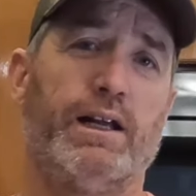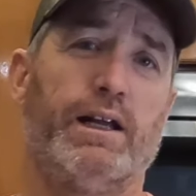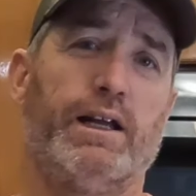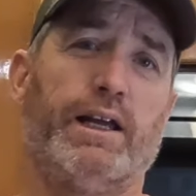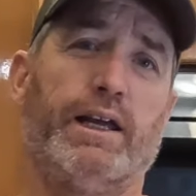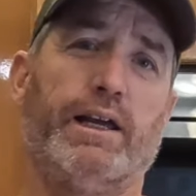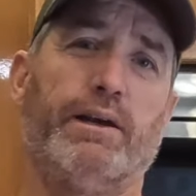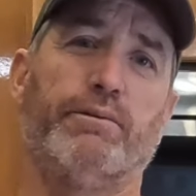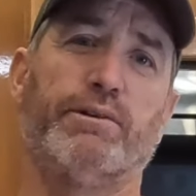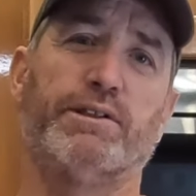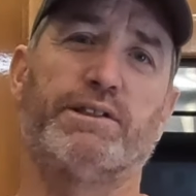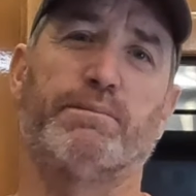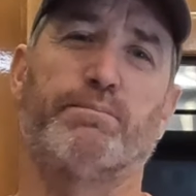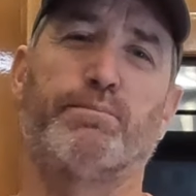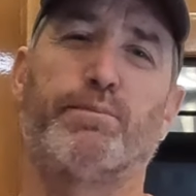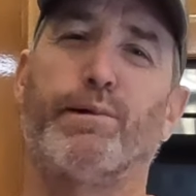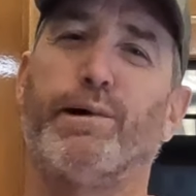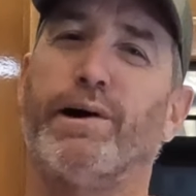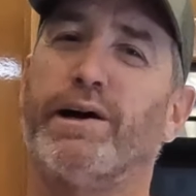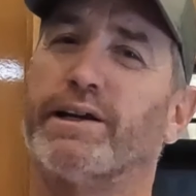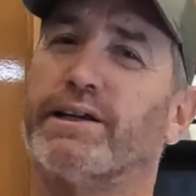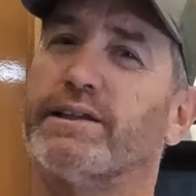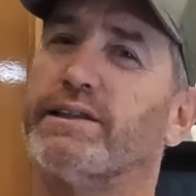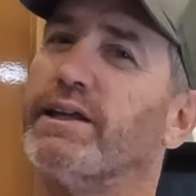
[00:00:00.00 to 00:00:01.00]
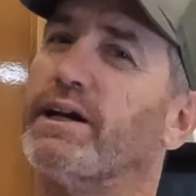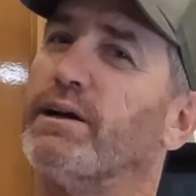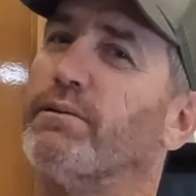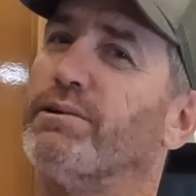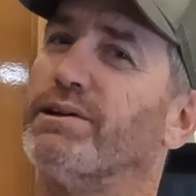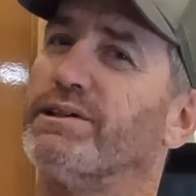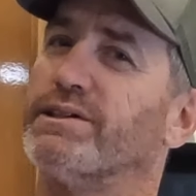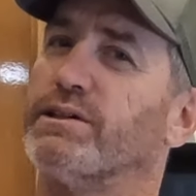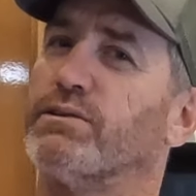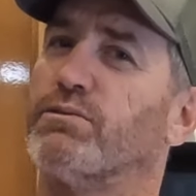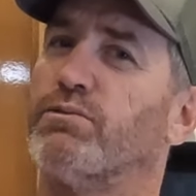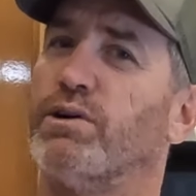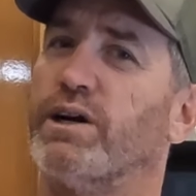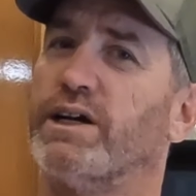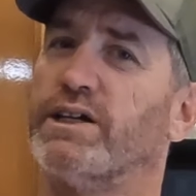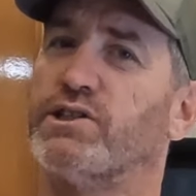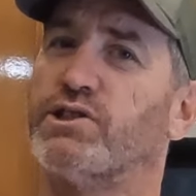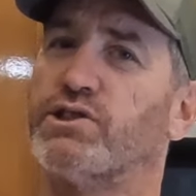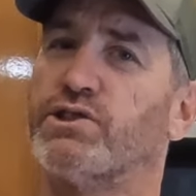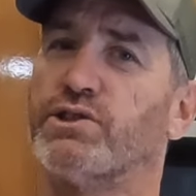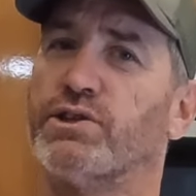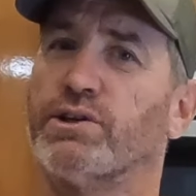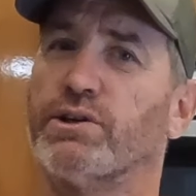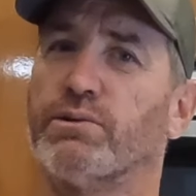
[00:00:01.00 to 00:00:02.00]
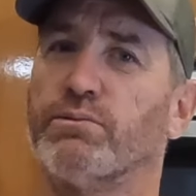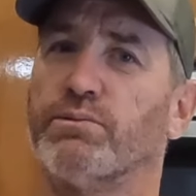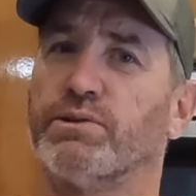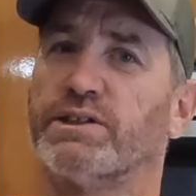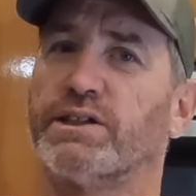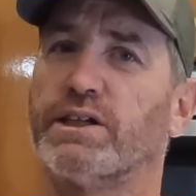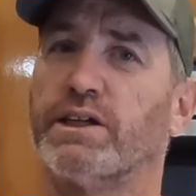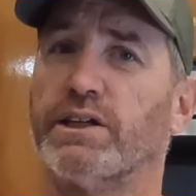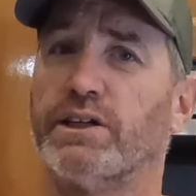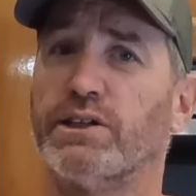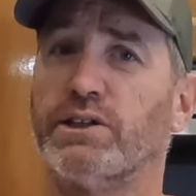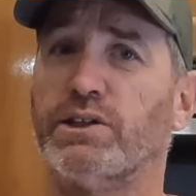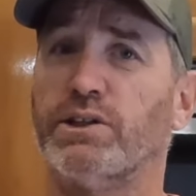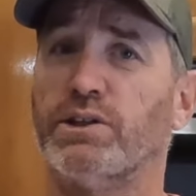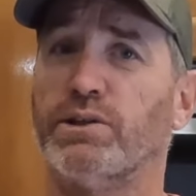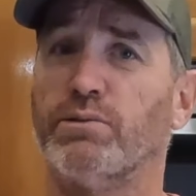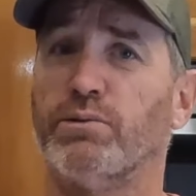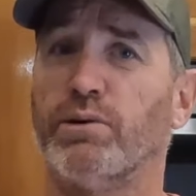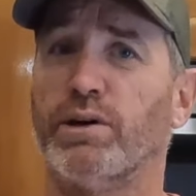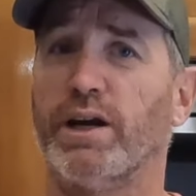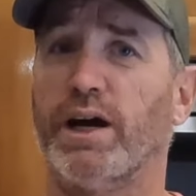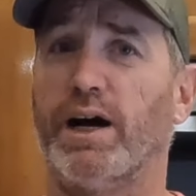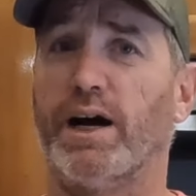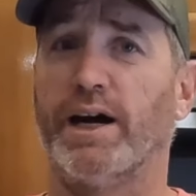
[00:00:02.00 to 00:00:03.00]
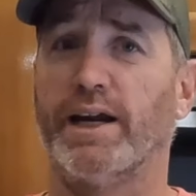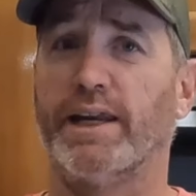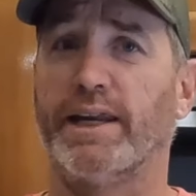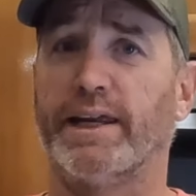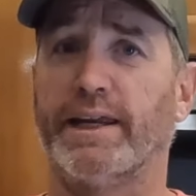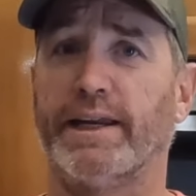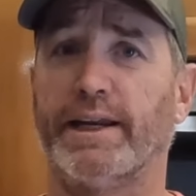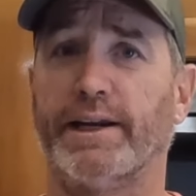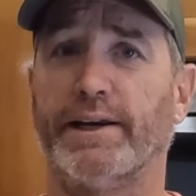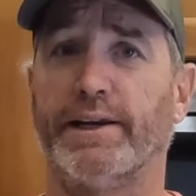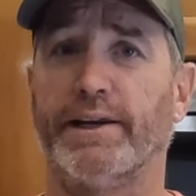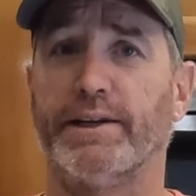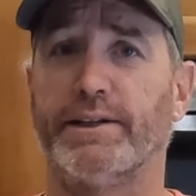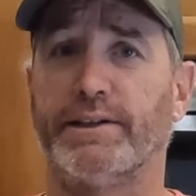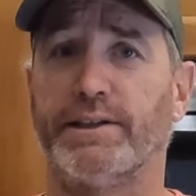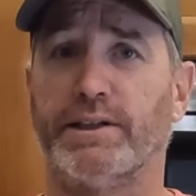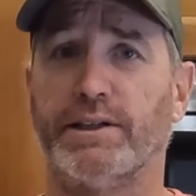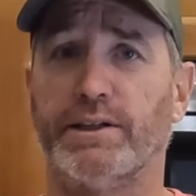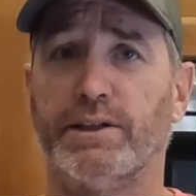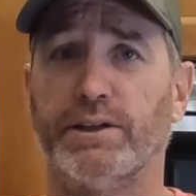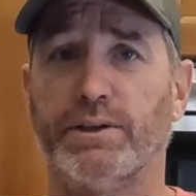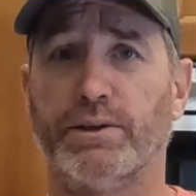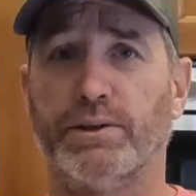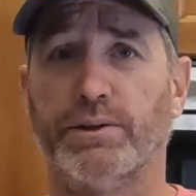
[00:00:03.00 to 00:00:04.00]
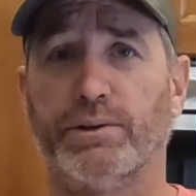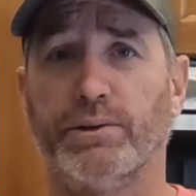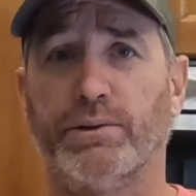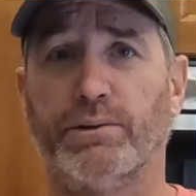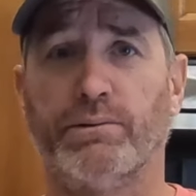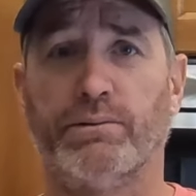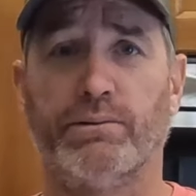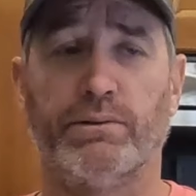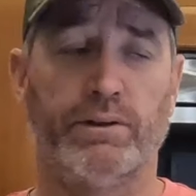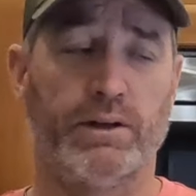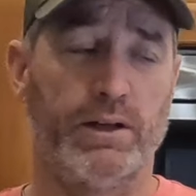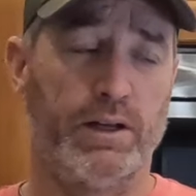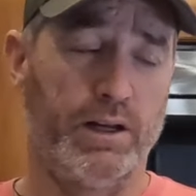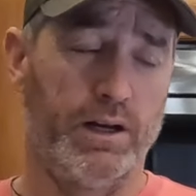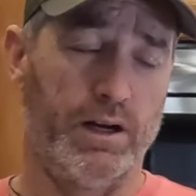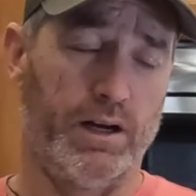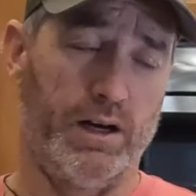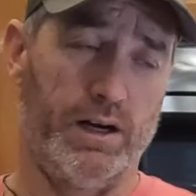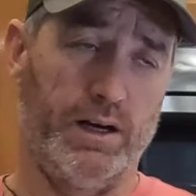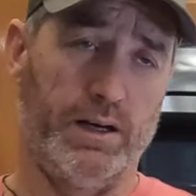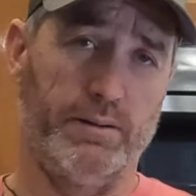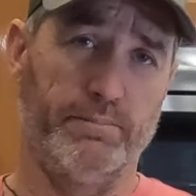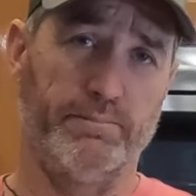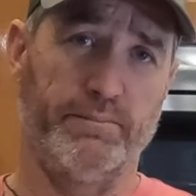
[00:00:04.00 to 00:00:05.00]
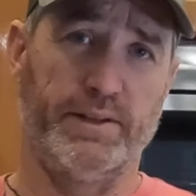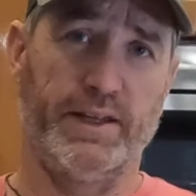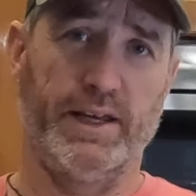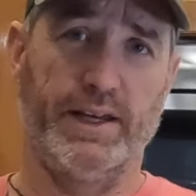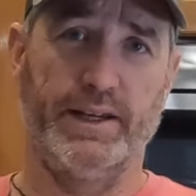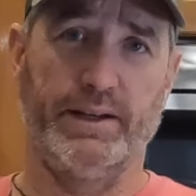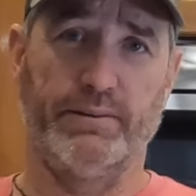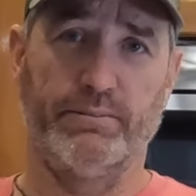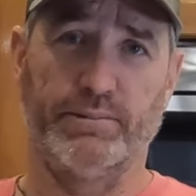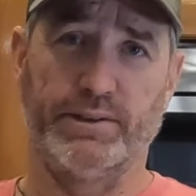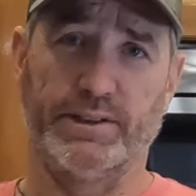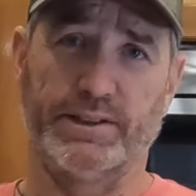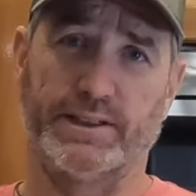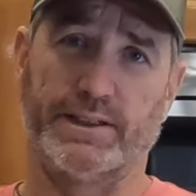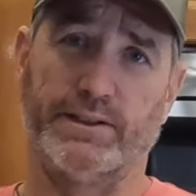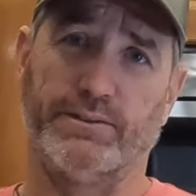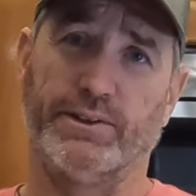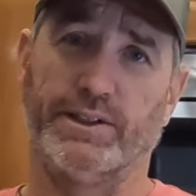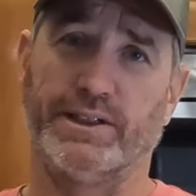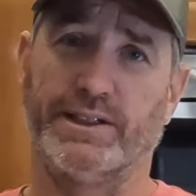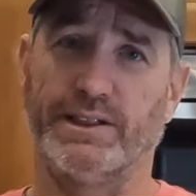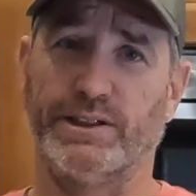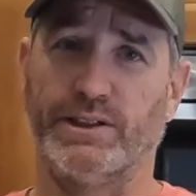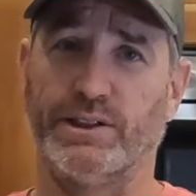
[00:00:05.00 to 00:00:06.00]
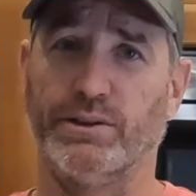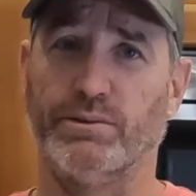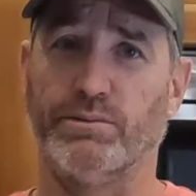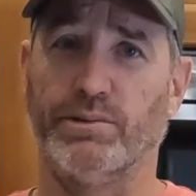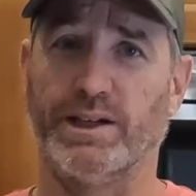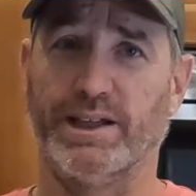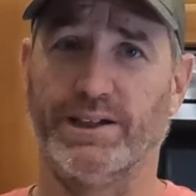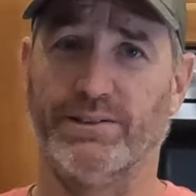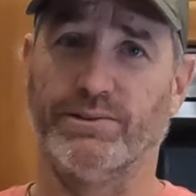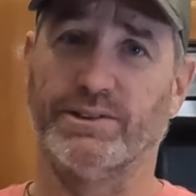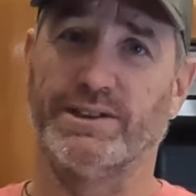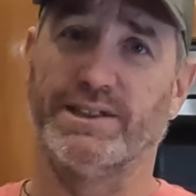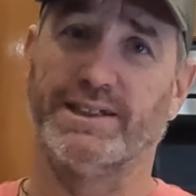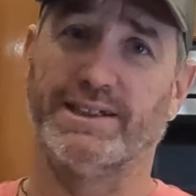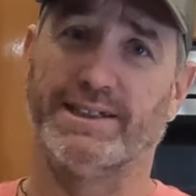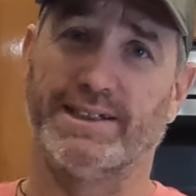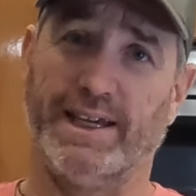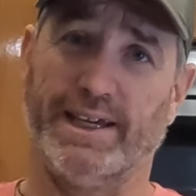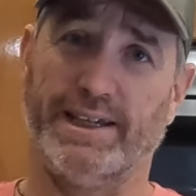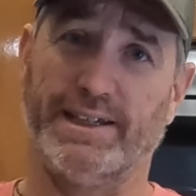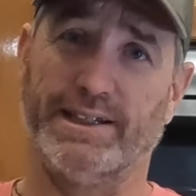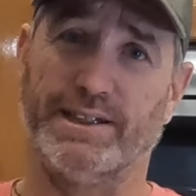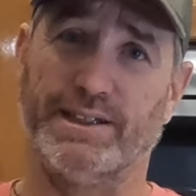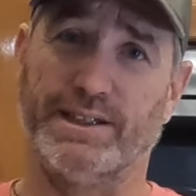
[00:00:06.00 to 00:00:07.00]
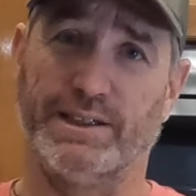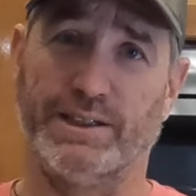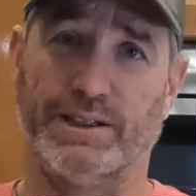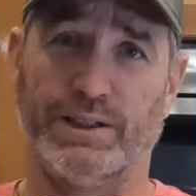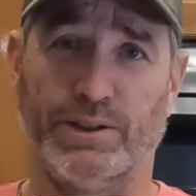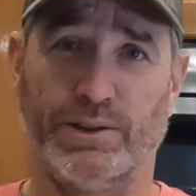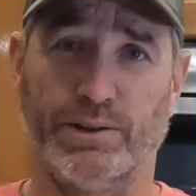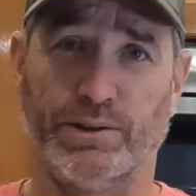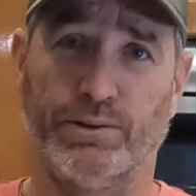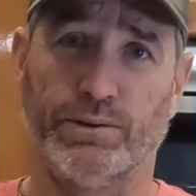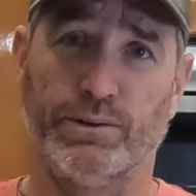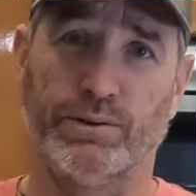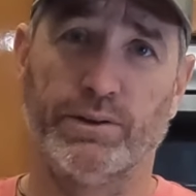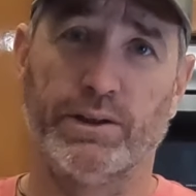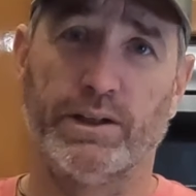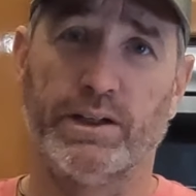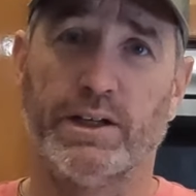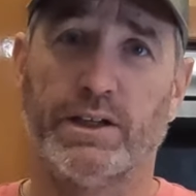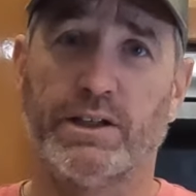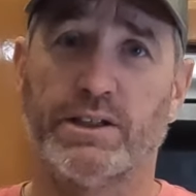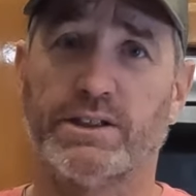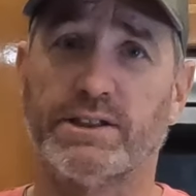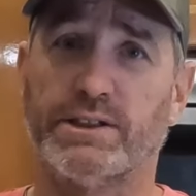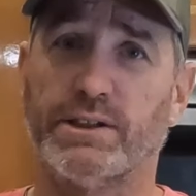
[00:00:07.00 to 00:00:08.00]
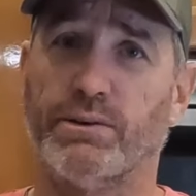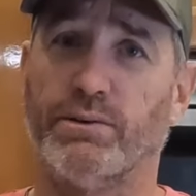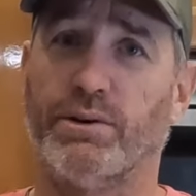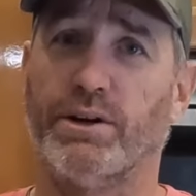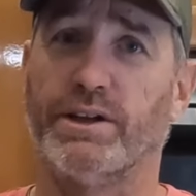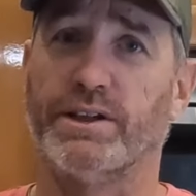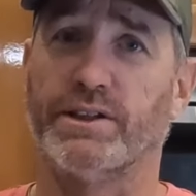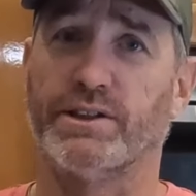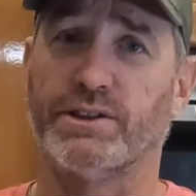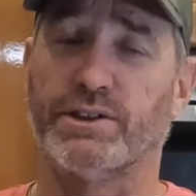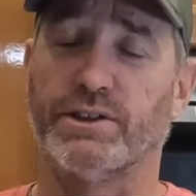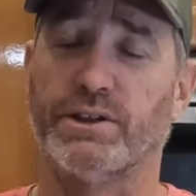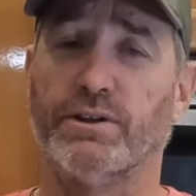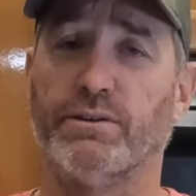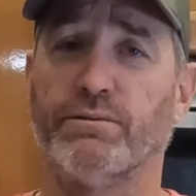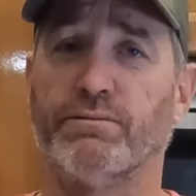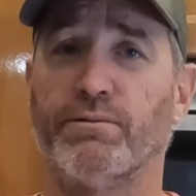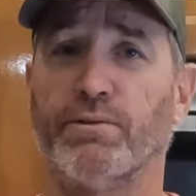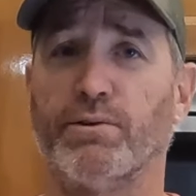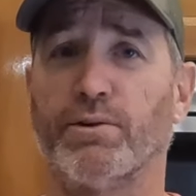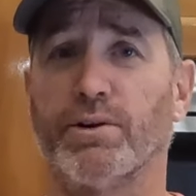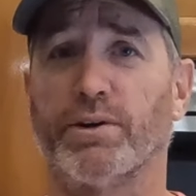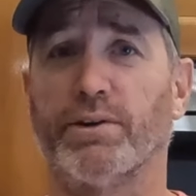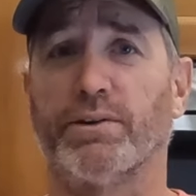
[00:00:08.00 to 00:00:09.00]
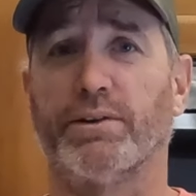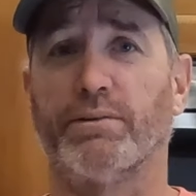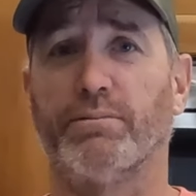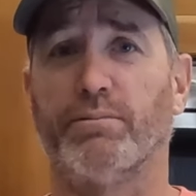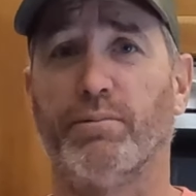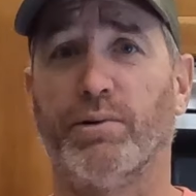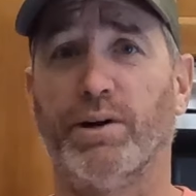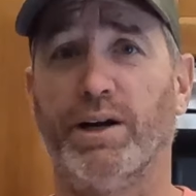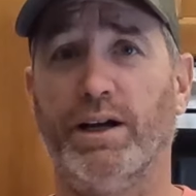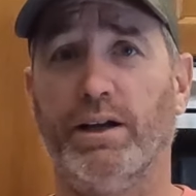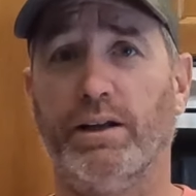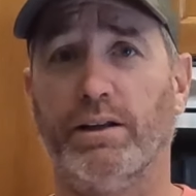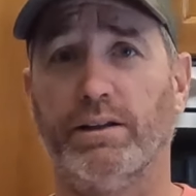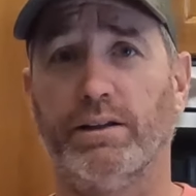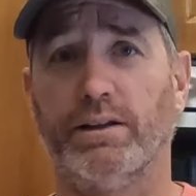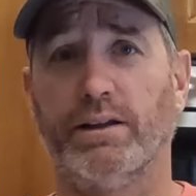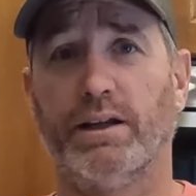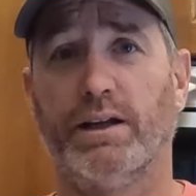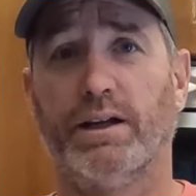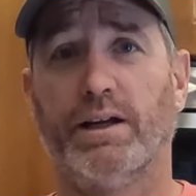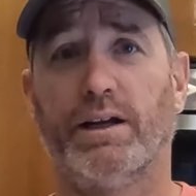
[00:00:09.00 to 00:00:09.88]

it was a product that I wasn't quite sure was going to do what I needed it to do, that it was going to do what it was intended to do, so on and so forth. Well,